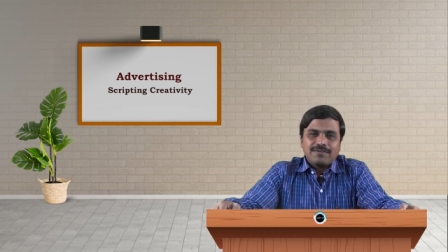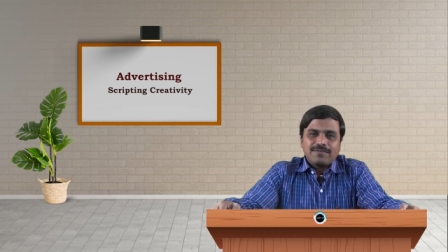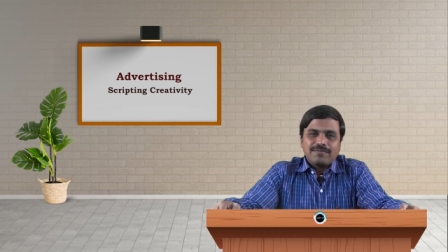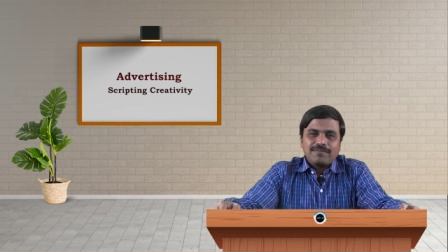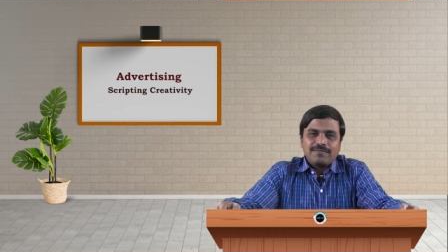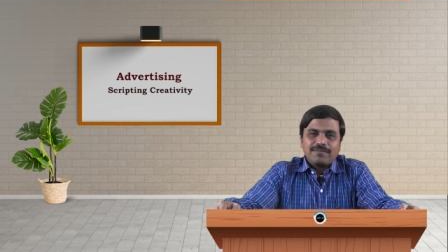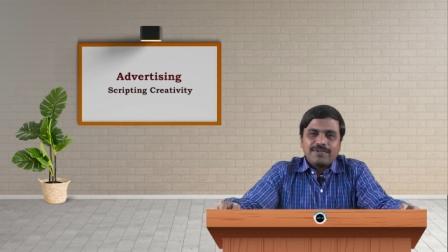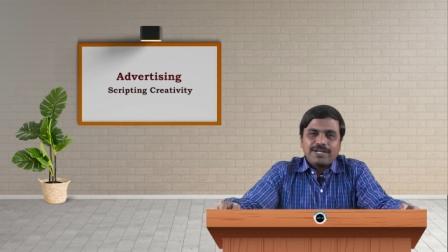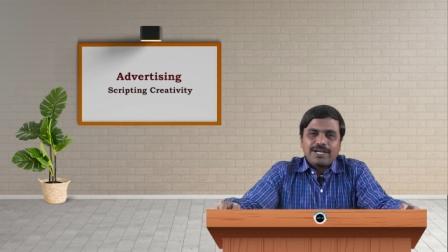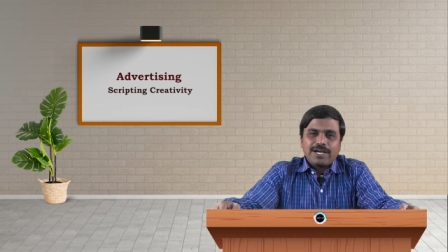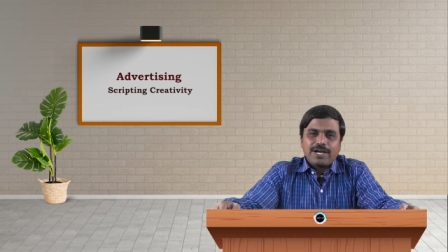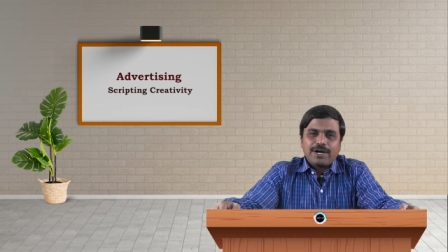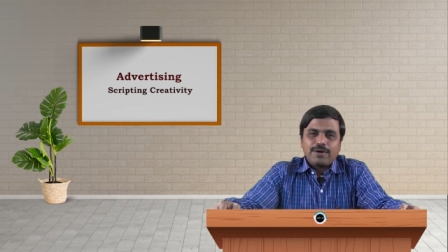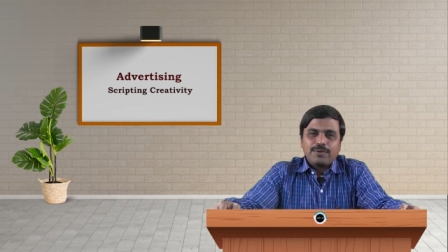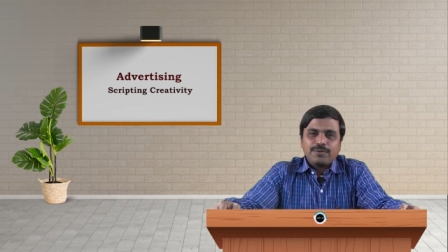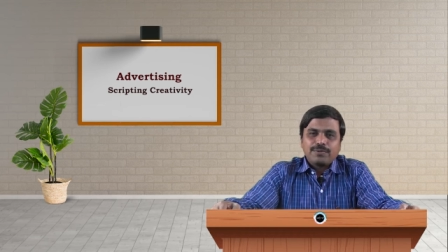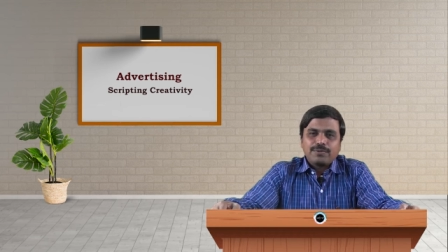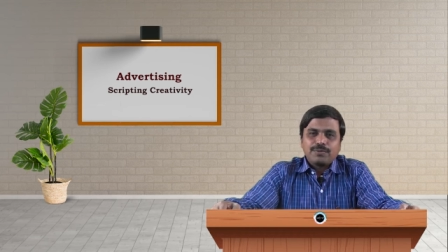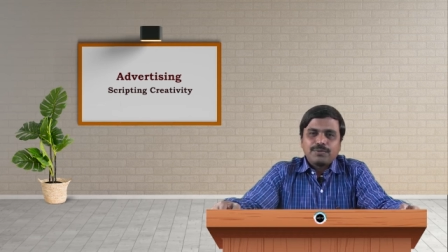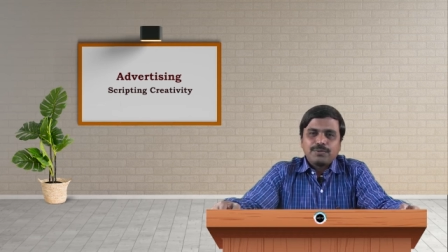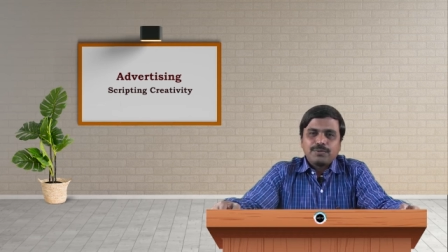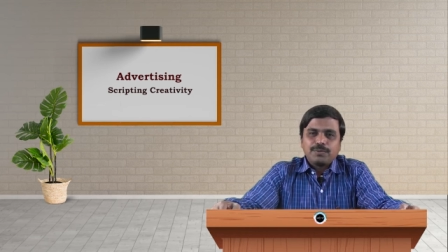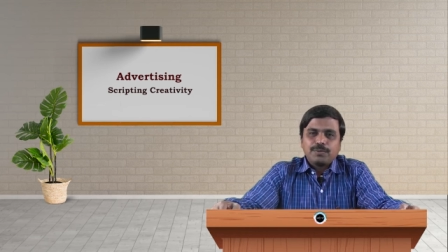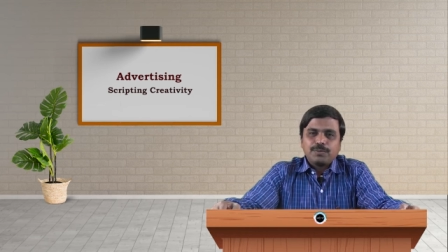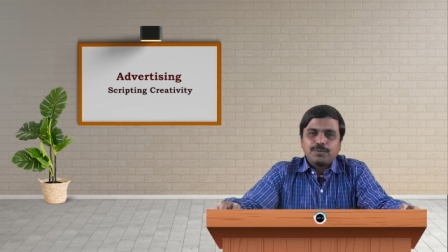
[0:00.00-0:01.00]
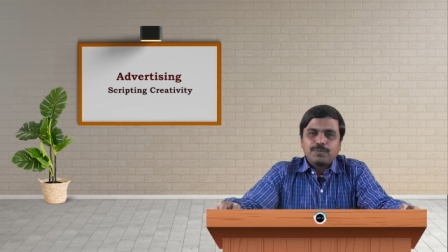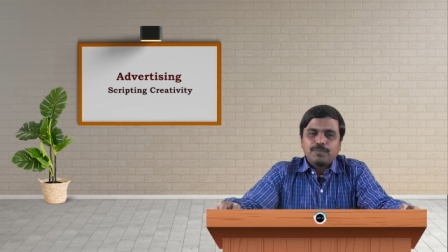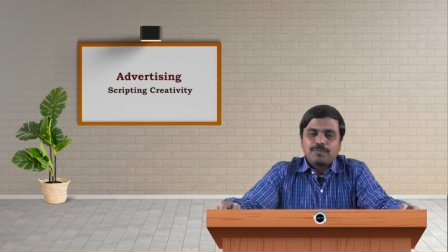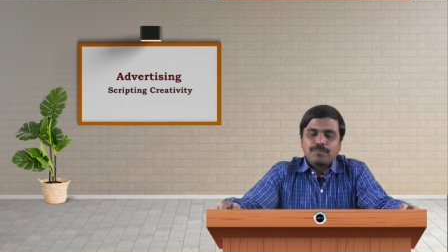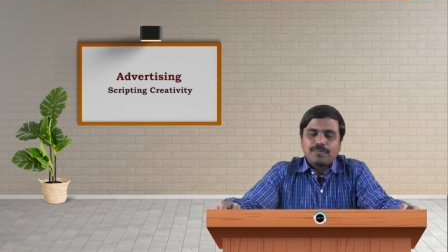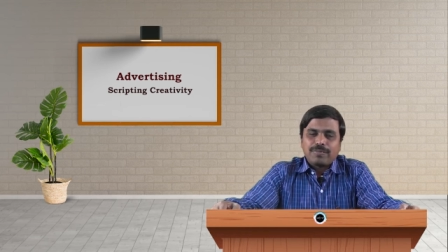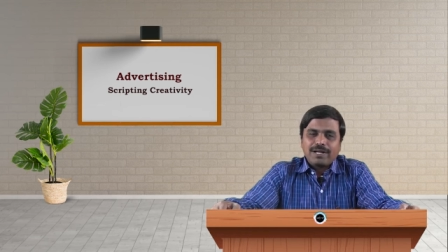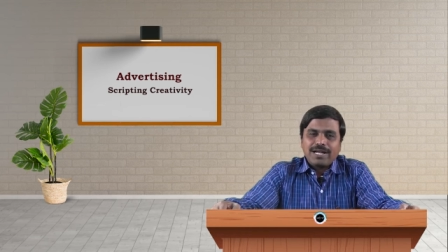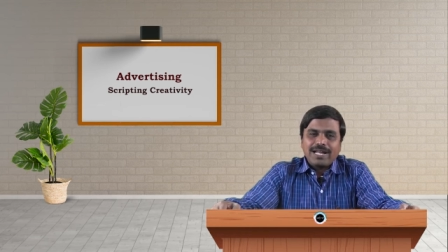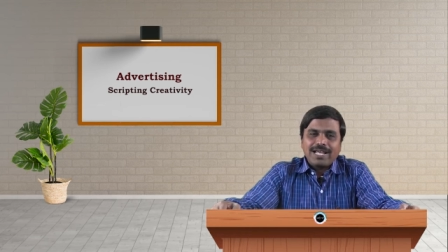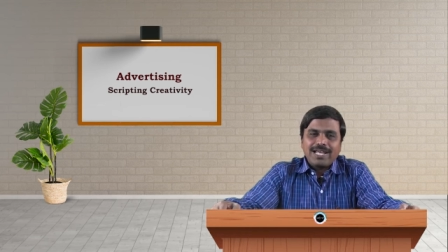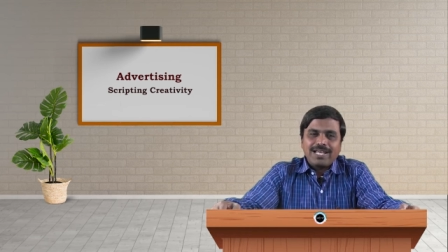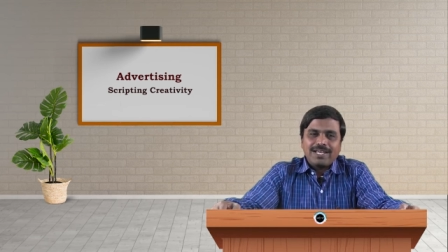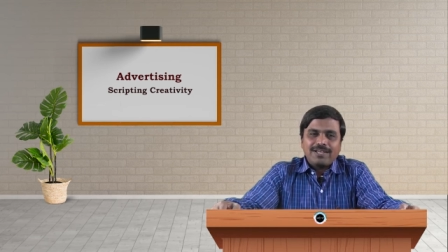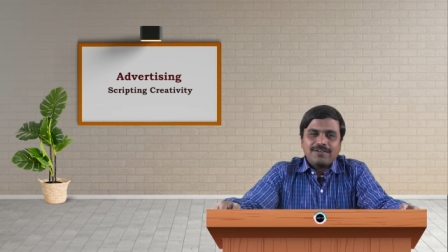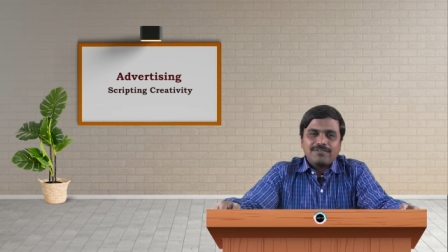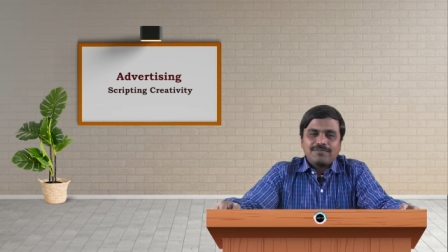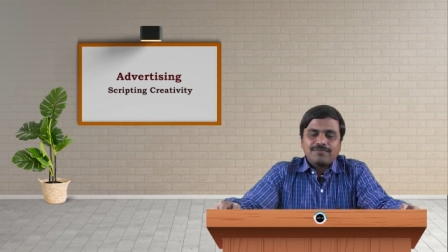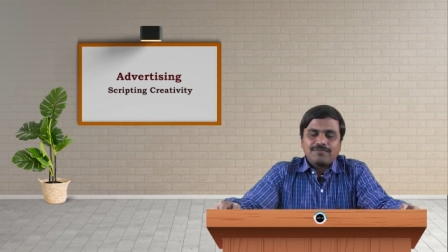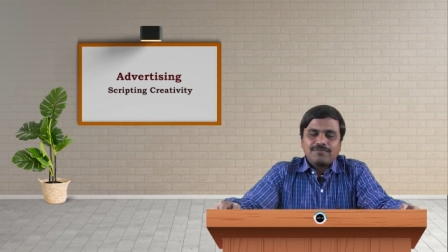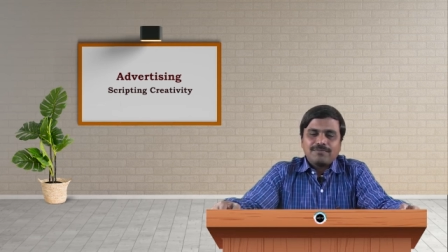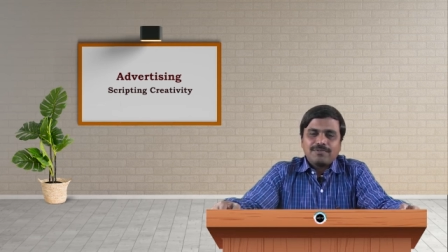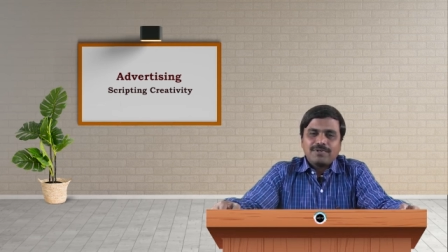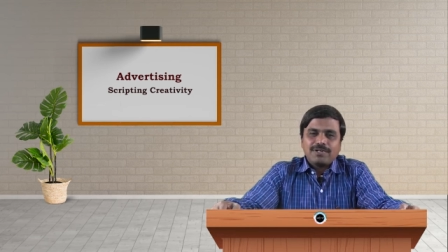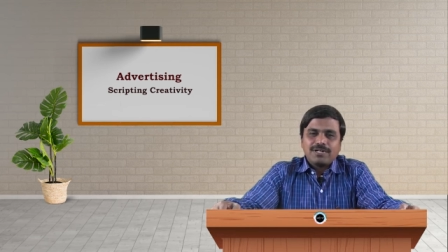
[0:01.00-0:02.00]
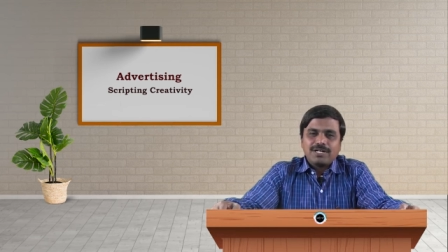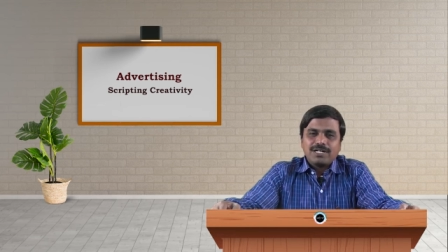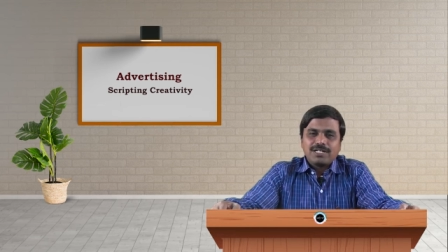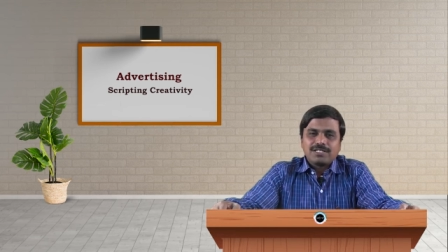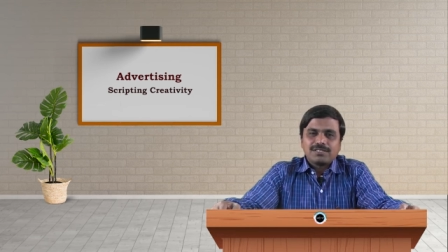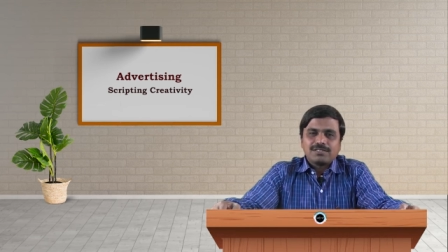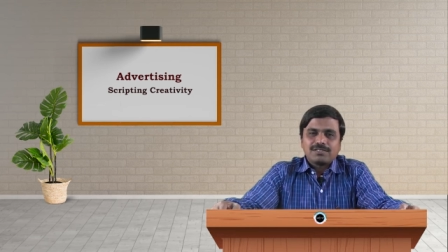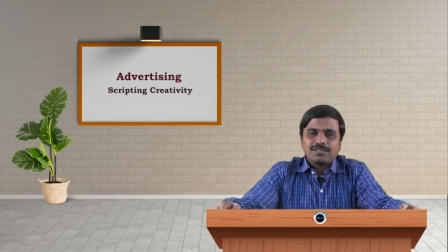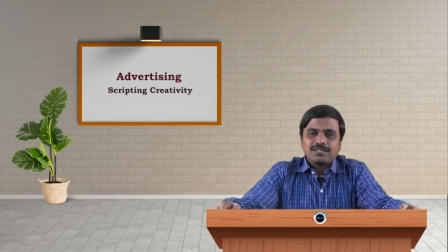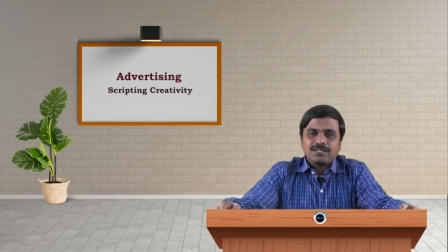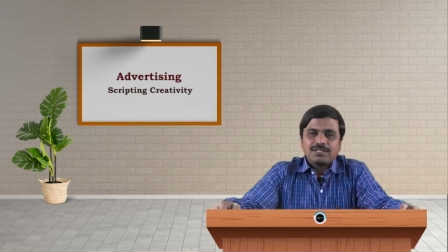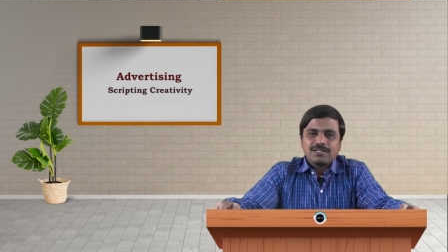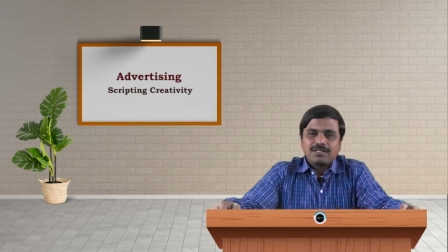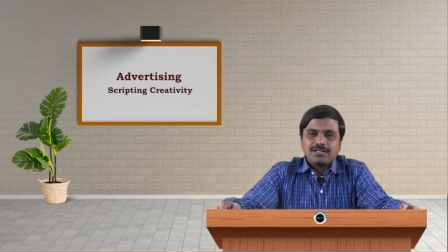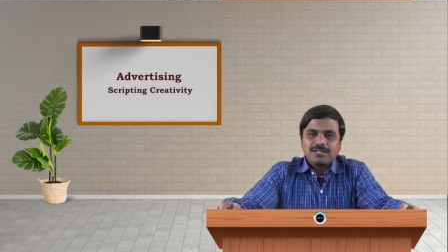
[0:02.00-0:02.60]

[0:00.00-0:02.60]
we have to play words,